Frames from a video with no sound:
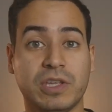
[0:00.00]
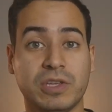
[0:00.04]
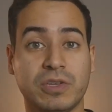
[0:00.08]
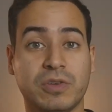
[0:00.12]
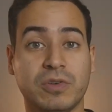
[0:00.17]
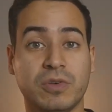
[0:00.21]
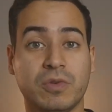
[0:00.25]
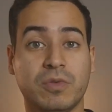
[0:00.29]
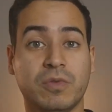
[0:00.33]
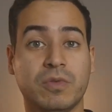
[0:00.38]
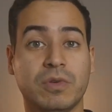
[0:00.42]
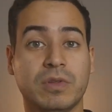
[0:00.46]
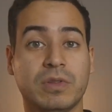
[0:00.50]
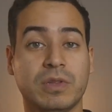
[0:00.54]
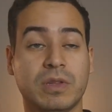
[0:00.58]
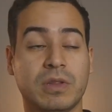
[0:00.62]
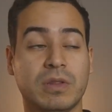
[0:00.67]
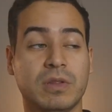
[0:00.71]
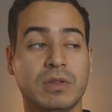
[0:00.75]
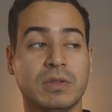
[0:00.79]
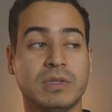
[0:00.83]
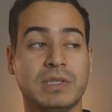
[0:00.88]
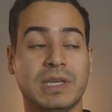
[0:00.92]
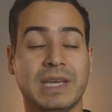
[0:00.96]
that you
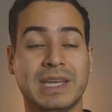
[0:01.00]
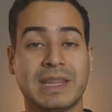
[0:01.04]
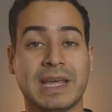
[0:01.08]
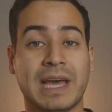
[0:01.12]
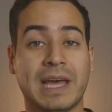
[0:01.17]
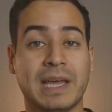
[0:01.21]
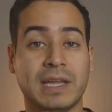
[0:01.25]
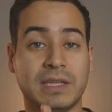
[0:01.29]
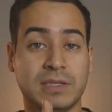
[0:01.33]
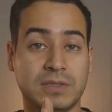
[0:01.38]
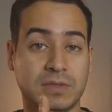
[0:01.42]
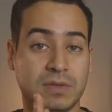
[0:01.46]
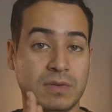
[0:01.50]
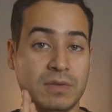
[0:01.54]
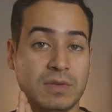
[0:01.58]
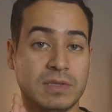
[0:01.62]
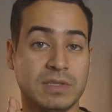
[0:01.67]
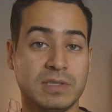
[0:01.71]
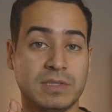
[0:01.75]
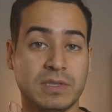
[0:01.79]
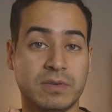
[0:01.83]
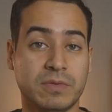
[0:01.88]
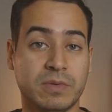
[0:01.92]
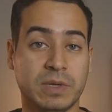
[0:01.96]
take that into
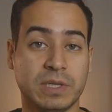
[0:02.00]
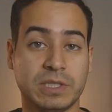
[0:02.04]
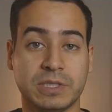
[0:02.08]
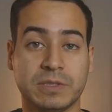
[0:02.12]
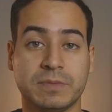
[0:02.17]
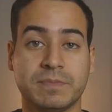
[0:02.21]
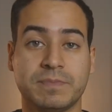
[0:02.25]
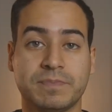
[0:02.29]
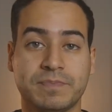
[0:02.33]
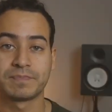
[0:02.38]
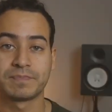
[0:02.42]
consideration.